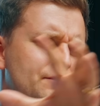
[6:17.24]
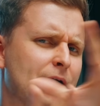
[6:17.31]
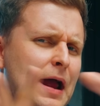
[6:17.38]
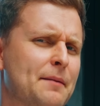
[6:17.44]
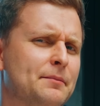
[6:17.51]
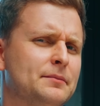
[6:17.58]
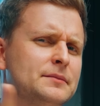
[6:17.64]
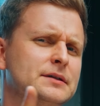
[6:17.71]

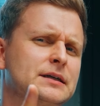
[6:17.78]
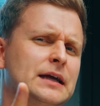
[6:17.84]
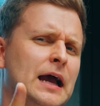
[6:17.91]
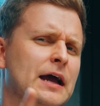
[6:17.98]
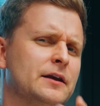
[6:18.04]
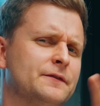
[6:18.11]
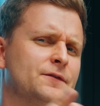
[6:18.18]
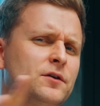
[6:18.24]
RAM
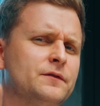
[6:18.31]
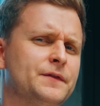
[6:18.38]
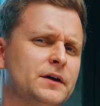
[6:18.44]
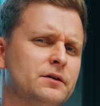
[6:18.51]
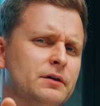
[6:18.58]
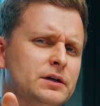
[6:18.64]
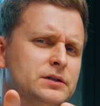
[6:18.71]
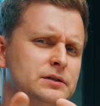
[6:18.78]
kind of
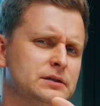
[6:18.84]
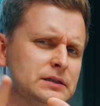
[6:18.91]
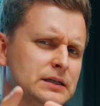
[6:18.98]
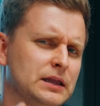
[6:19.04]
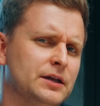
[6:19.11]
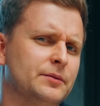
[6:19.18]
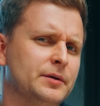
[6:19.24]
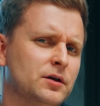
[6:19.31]
configuration is
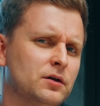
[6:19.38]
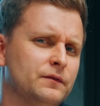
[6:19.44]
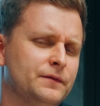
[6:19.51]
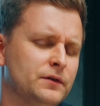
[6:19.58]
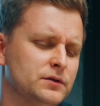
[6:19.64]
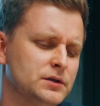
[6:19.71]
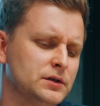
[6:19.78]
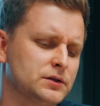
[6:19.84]
a little bit
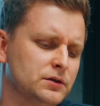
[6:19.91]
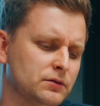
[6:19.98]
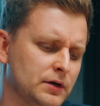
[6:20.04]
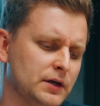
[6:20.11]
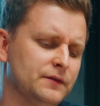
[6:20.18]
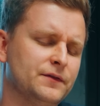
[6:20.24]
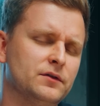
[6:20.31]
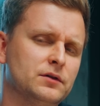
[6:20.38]
confusing to you,
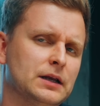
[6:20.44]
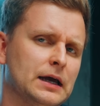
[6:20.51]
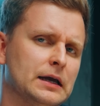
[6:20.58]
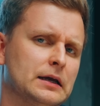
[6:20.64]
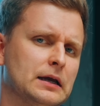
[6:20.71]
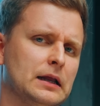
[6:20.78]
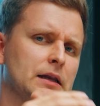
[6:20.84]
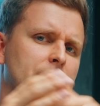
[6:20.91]
and if you'd
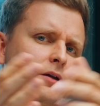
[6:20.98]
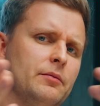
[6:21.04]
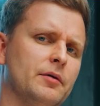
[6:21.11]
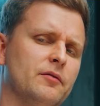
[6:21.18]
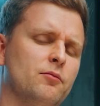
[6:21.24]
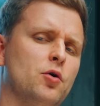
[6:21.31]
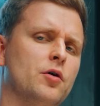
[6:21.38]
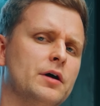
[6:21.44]
like a little
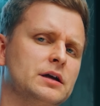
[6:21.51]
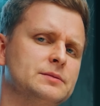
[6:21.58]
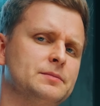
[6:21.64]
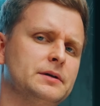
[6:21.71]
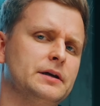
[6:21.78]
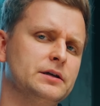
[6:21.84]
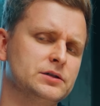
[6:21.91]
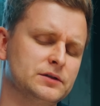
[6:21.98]
bit more
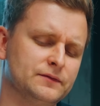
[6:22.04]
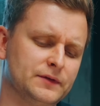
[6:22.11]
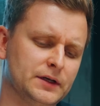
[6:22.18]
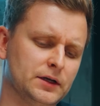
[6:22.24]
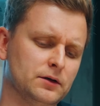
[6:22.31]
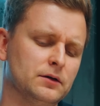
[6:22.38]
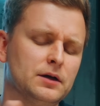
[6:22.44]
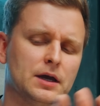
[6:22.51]
explanation
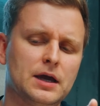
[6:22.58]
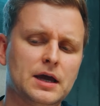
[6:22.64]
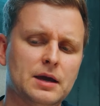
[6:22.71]
video,